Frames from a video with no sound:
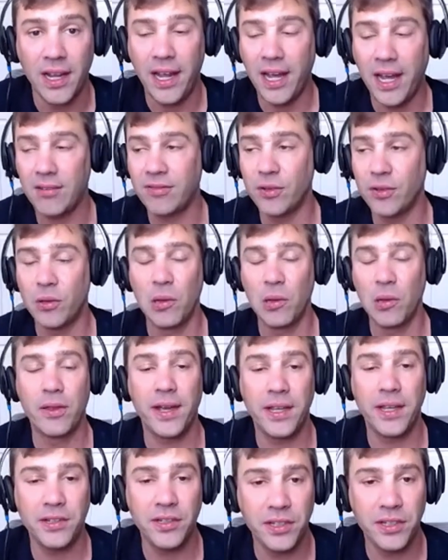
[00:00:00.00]
have all the
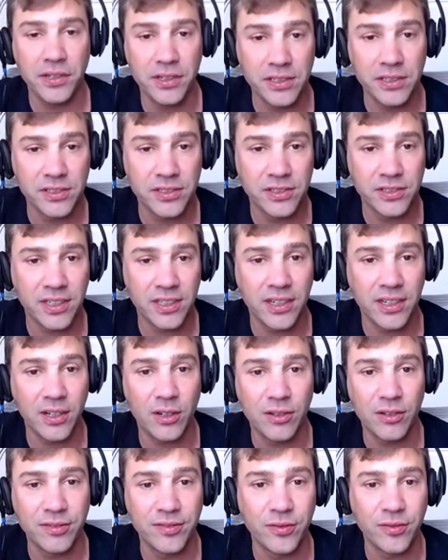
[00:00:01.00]
ideas
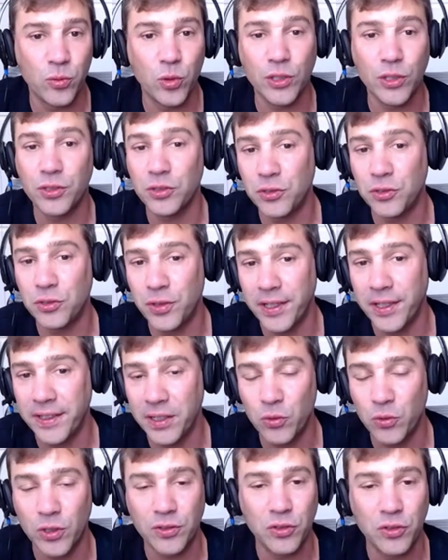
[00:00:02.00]
of what to trade
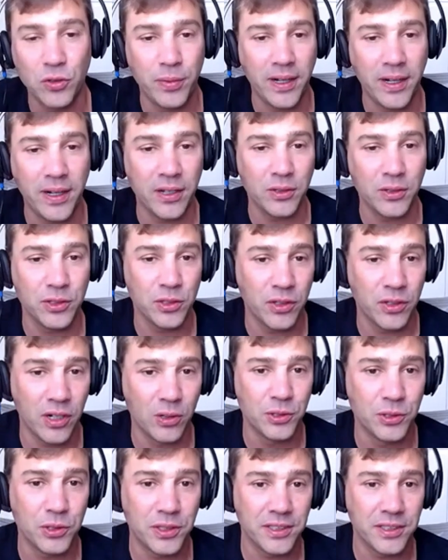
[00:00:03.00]
and what to buy on your own.